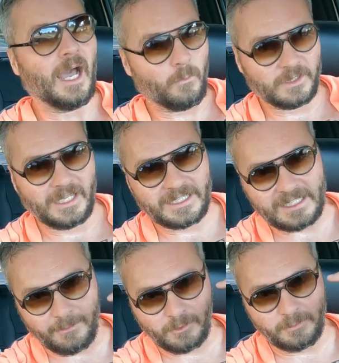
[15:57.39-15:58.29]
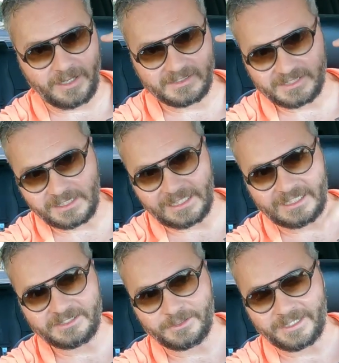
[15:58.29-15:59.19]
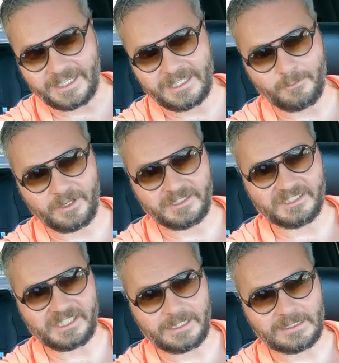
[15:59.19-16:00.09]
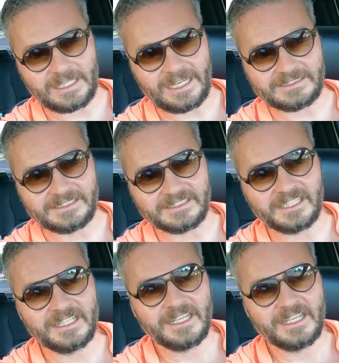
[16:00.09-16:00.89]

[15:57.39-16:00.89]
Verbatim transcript: I would like a couple new pair of sunglasses, so I ain't gotta keep wearing these same glasses.